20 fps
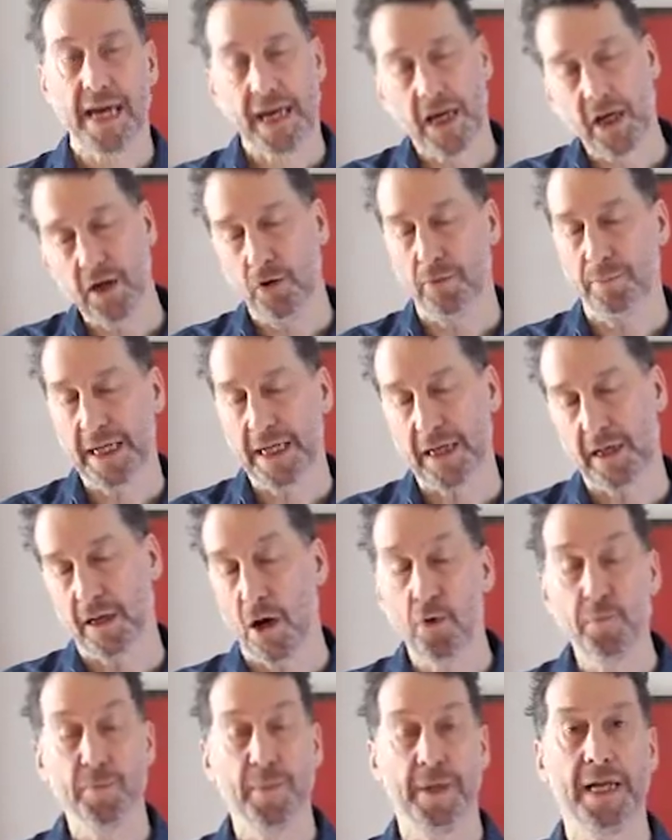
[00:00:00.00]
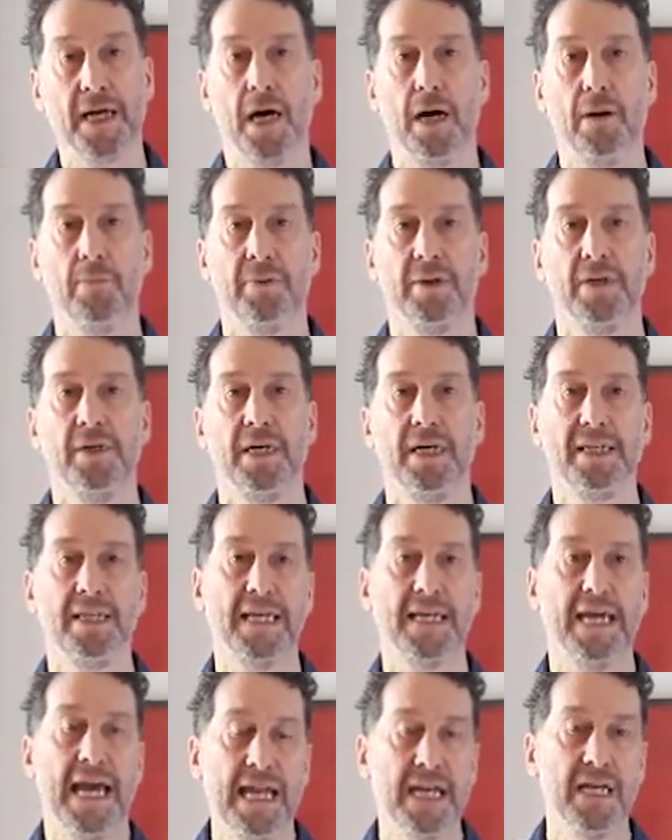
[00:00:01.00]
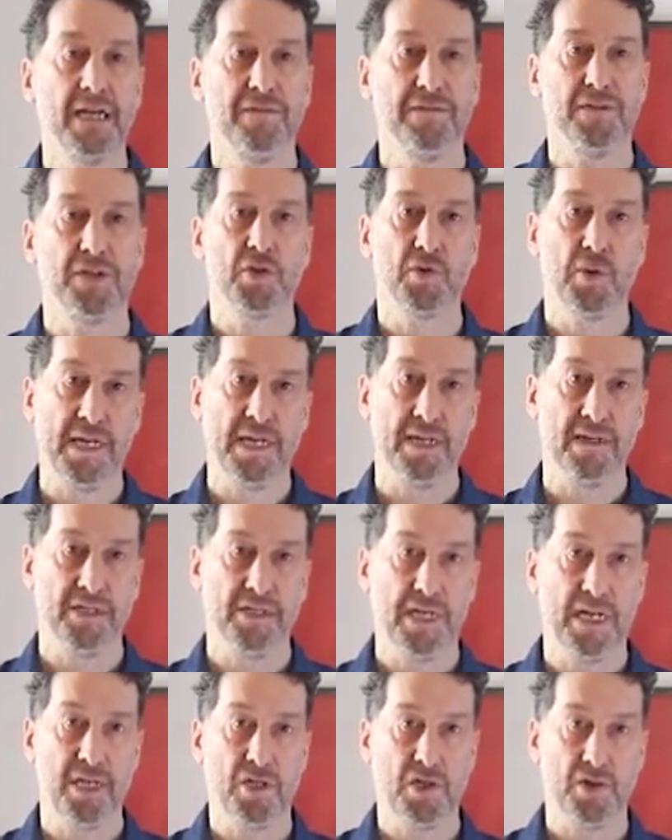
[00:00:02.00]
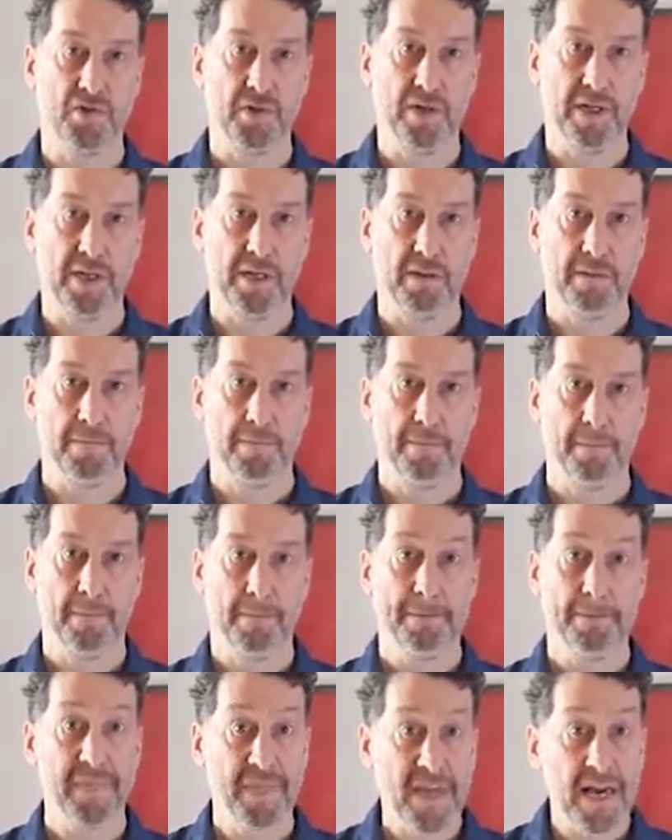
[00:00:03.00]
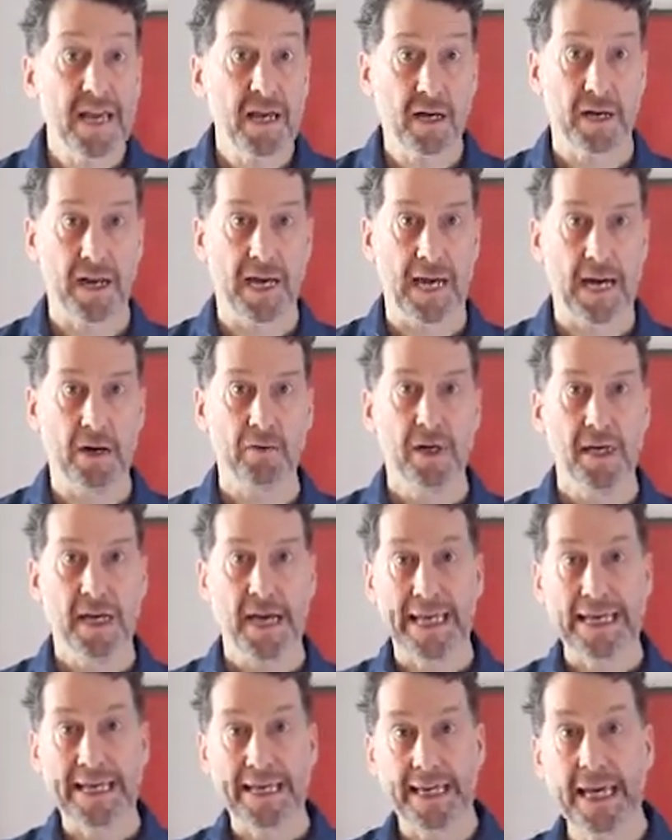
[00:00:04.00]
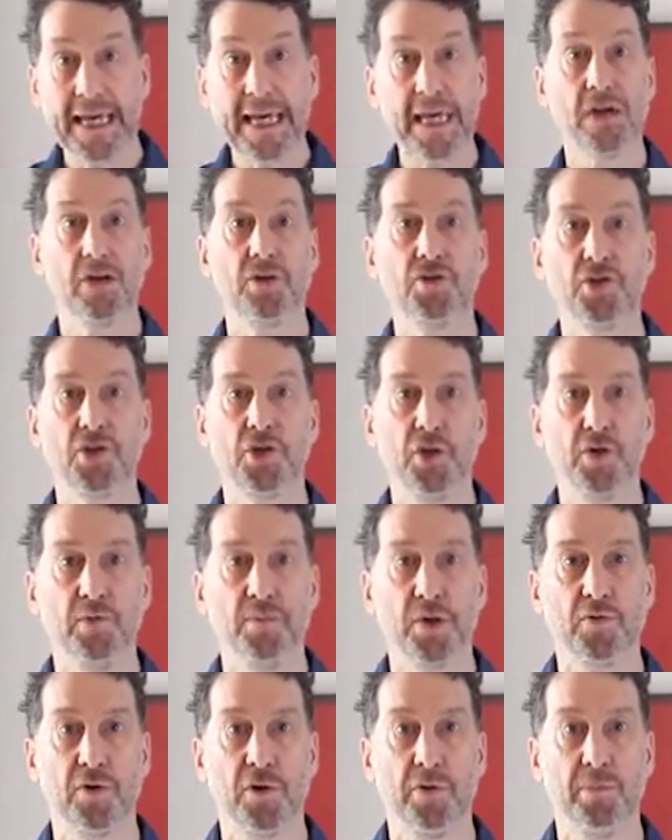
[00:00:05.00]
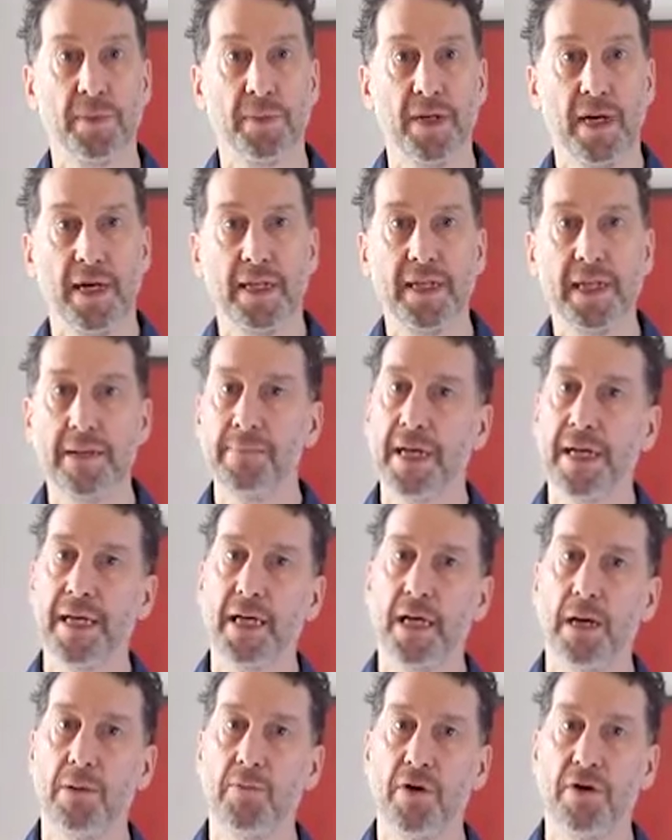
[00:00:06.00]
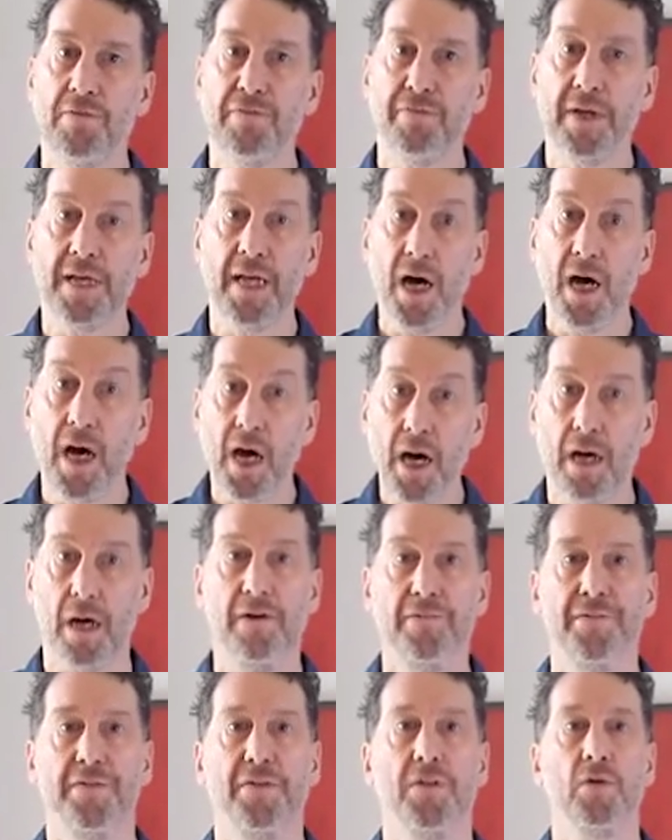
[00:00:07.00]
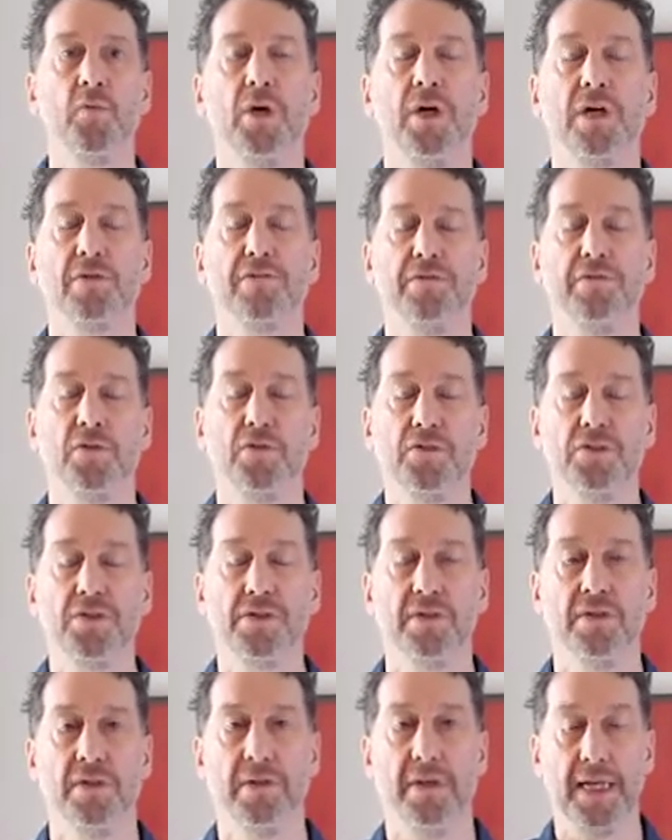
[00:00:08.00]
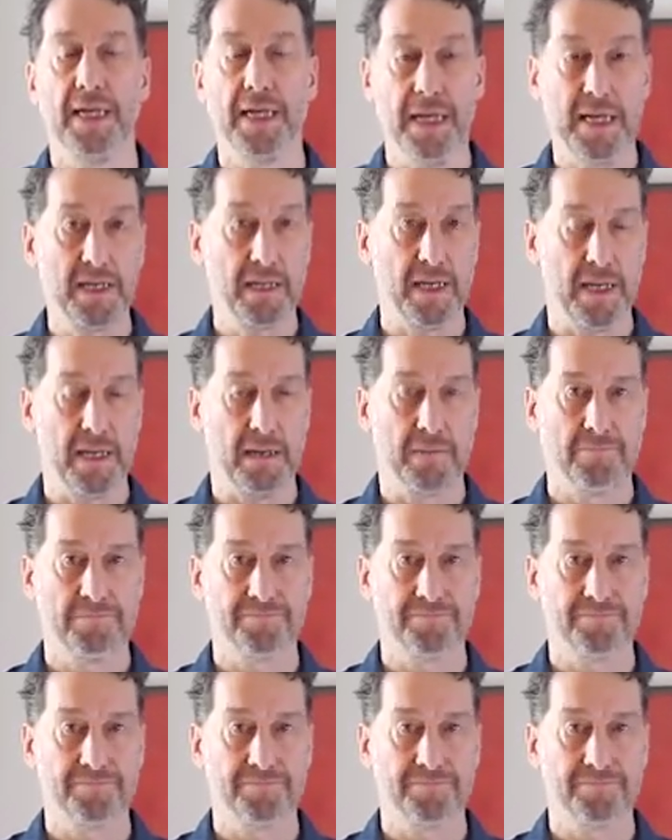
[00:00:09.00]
economic opening up at the end of the 20th century. They are now a key consumer group, and they make up roughly half the workforce in India.